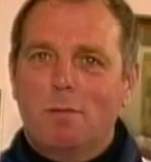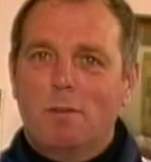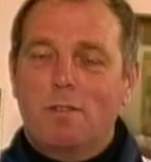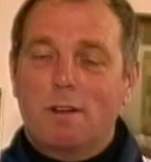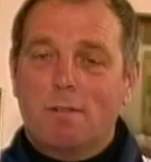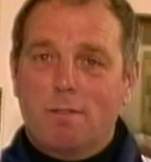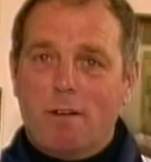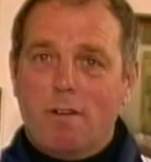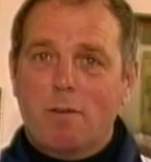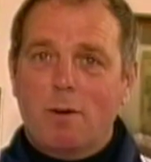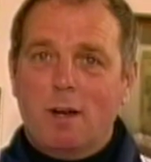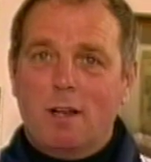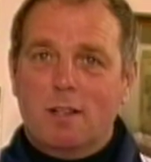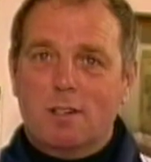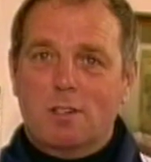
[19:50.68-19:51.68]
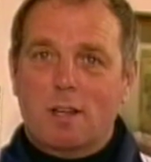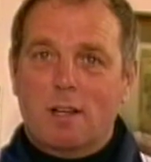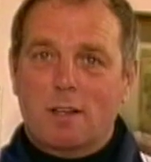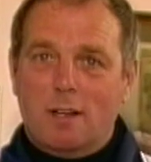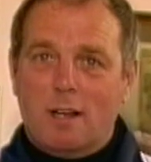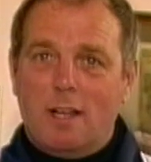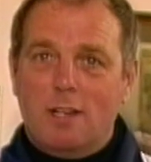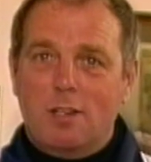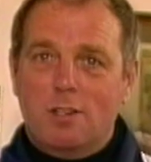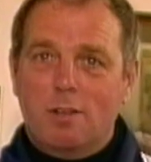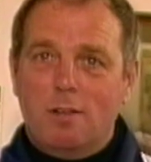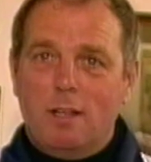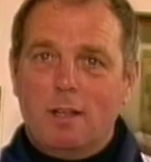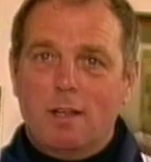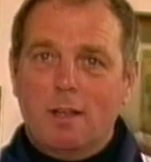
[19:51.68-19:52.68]
We've done very well at, at clay
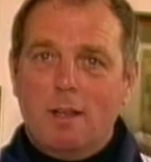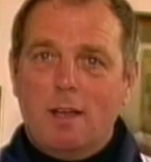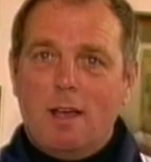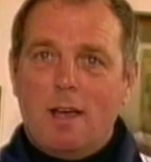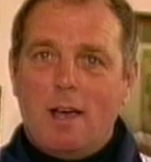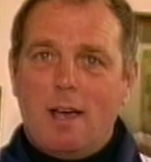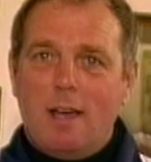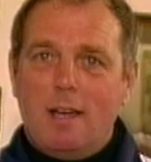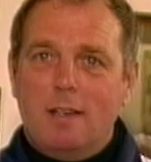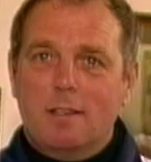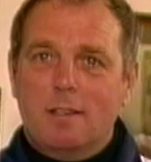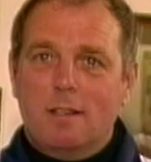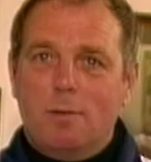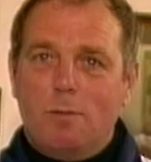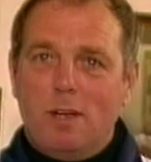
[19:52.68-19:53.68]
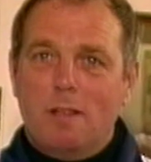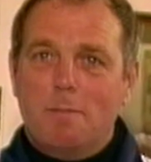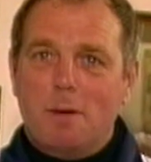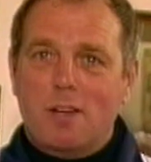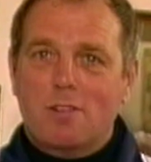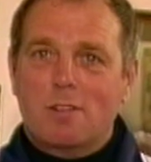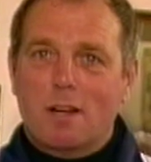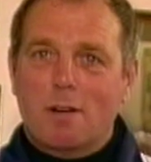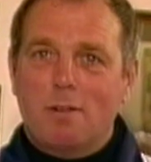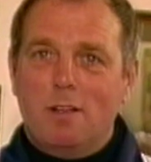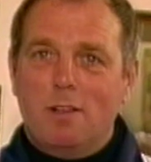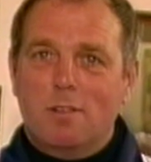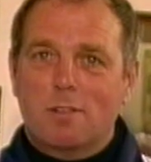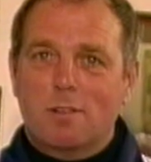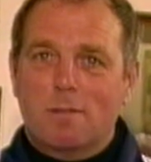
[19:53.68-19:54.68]
shooting and uh, we're the best there is.